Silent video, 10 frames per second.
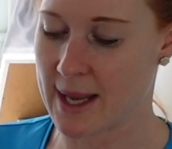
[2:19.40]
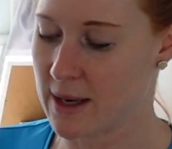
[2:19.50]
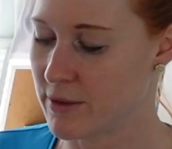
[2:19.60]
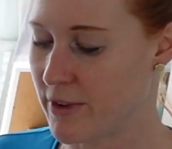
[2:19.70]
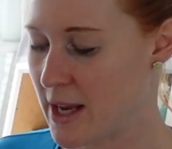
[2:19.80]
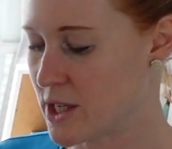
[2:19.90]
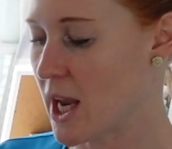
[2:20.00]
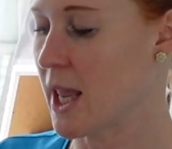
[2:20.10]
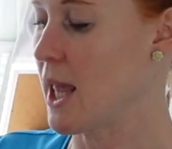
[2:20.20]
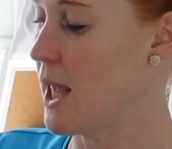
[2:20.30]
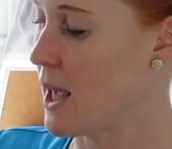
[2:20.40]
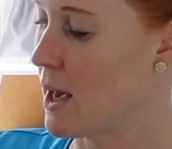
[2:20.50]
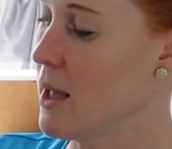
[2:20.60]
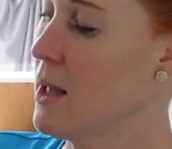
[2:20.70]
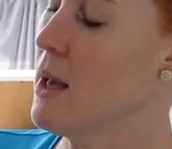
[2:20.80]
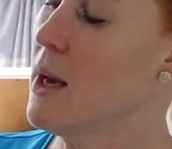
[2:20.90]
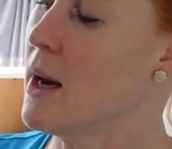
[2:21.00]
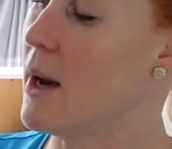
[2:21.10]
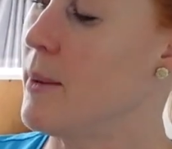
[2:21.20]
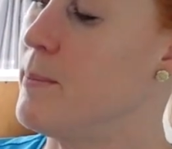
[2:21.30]
Innovate jacket here.
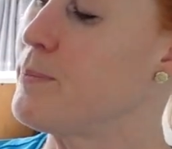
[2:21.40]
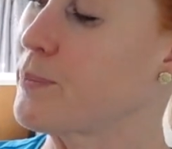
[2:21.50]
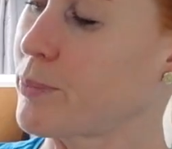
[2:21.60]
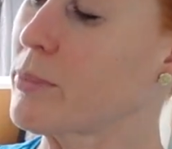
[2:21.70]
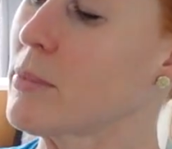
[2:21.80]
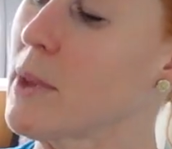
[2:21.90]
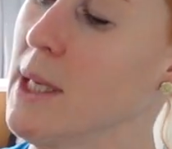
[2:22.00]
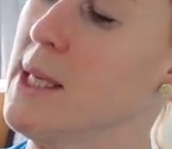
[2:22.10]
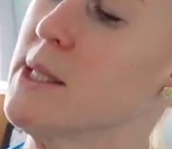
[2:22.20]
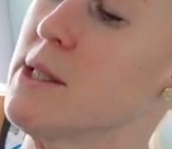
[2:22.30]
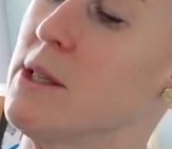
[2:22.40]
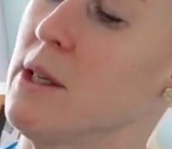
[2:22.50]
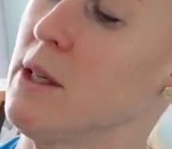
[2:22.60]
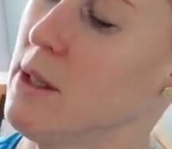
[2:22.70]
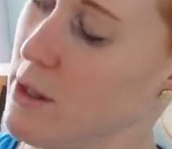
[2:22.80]
It's the